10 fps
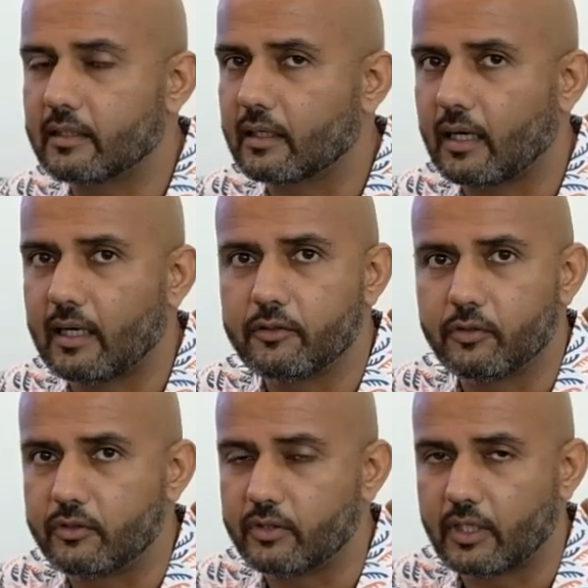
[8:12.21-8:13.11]
car to
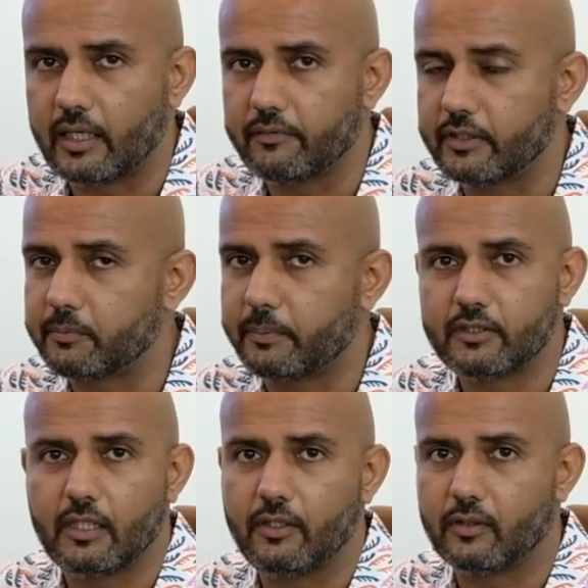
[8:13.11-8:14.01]
drive,
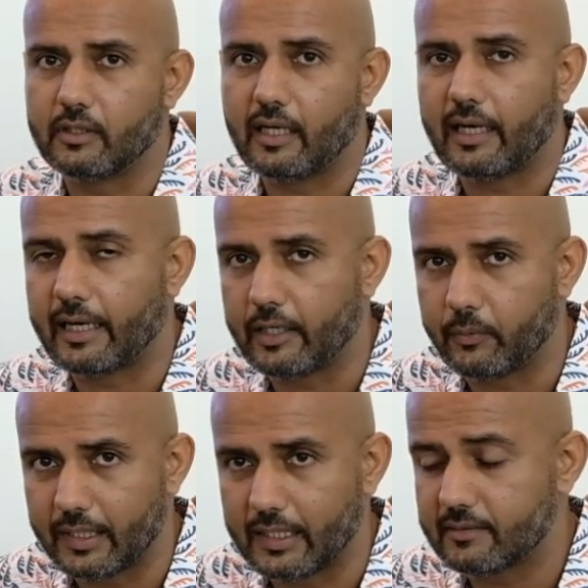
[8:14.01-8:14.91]
especially on the
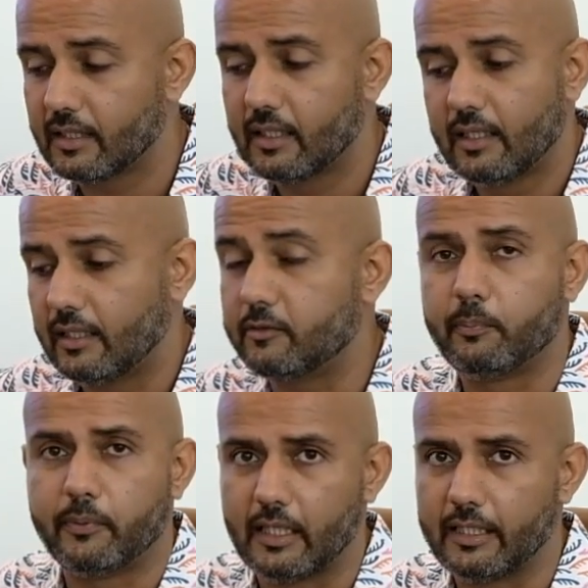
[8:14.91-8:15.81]
highways. It's
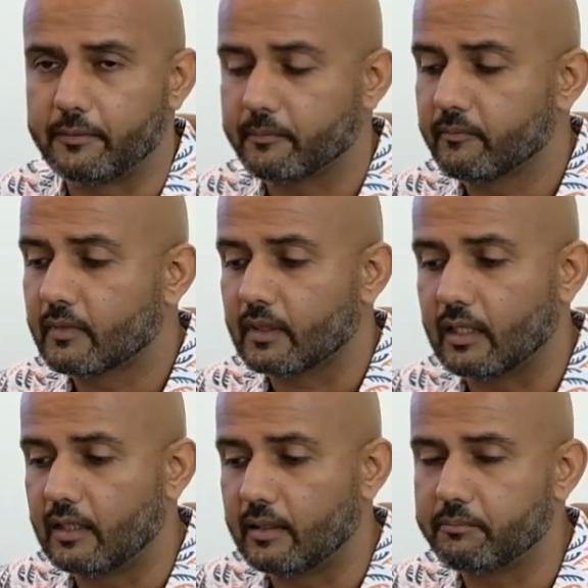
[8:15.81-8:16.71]
brilliant.
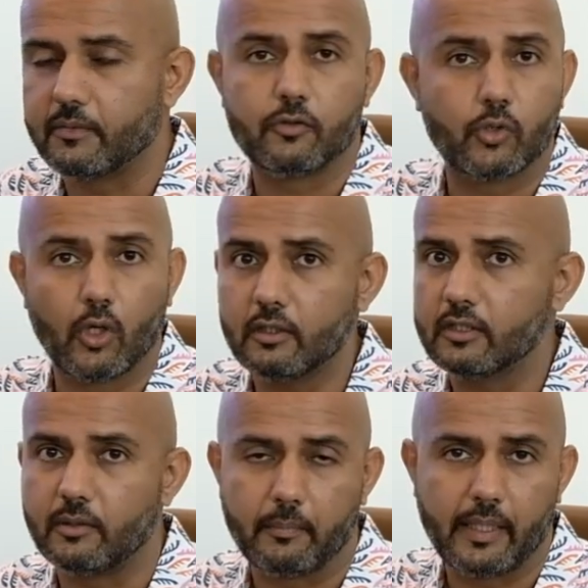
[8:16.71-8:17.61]
The torque
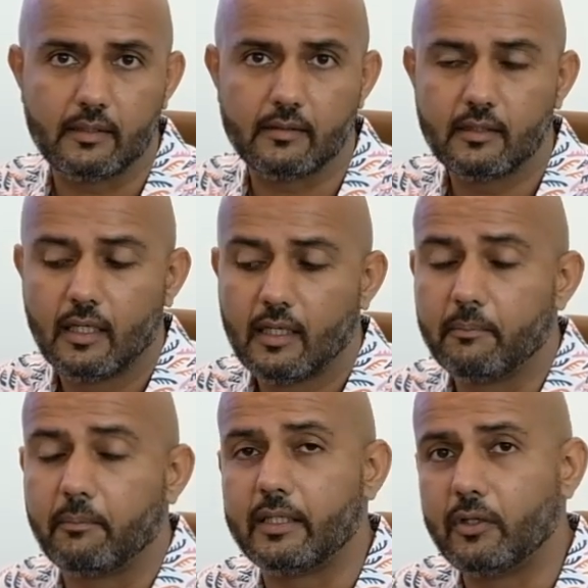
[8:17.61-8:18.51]
is immense,
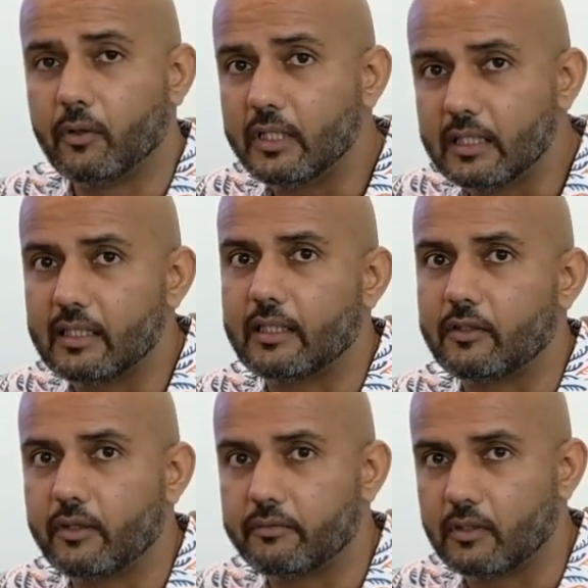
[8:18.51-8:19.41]
but the only thing that
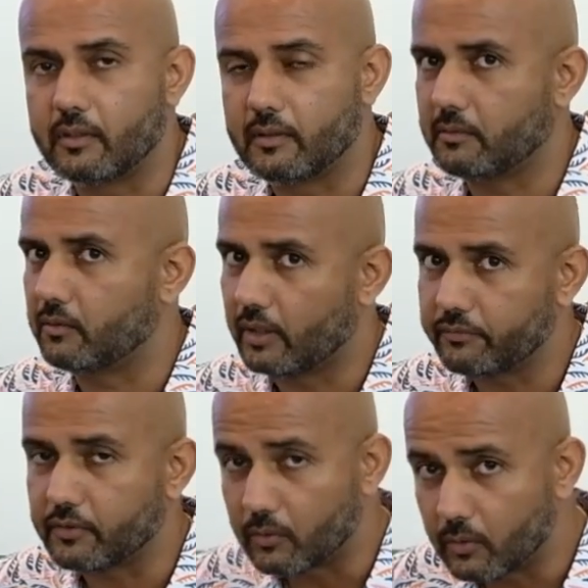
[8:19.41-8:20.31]
you have
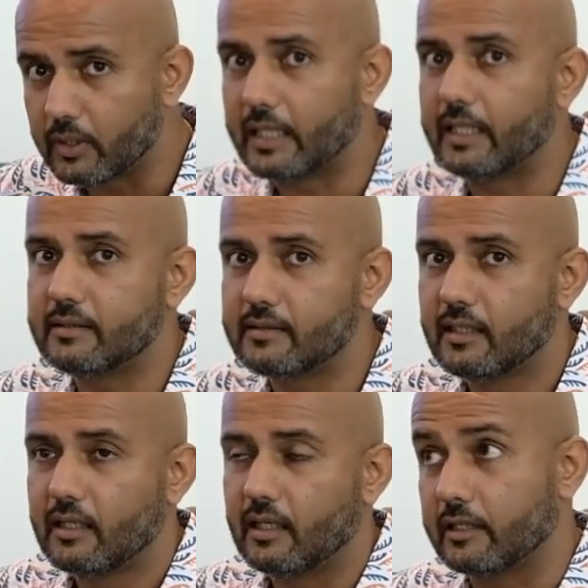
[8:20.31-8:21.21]
to know is,
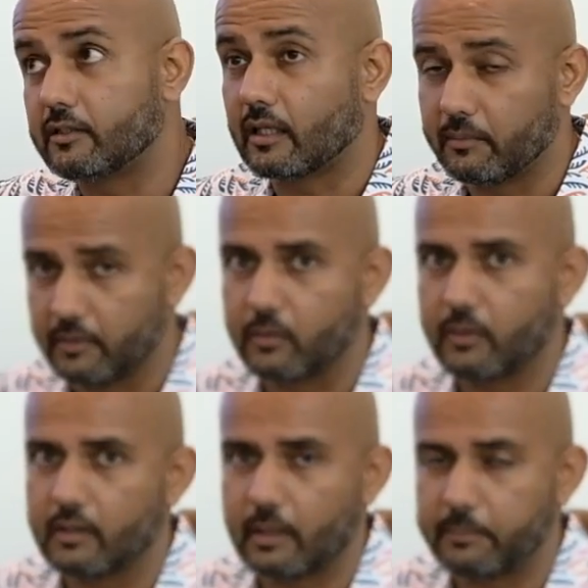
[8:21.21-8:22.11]
actually a
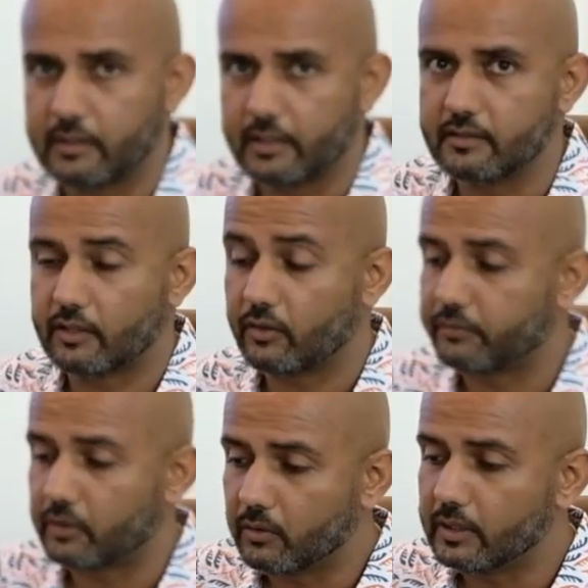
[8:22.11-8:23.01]
couple of things that you have
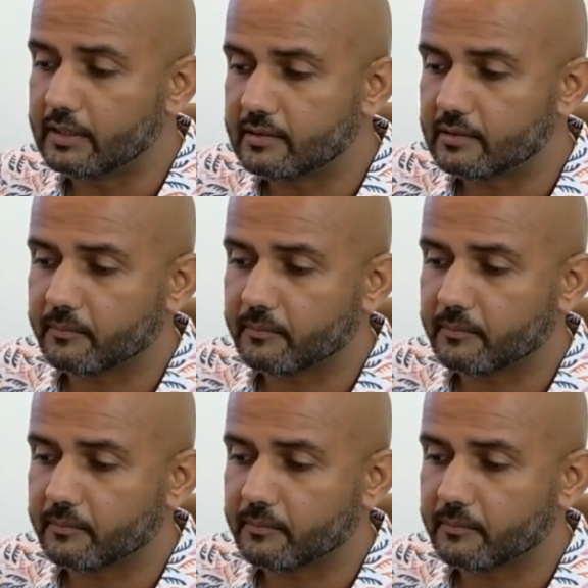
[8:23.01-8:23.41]
to know is,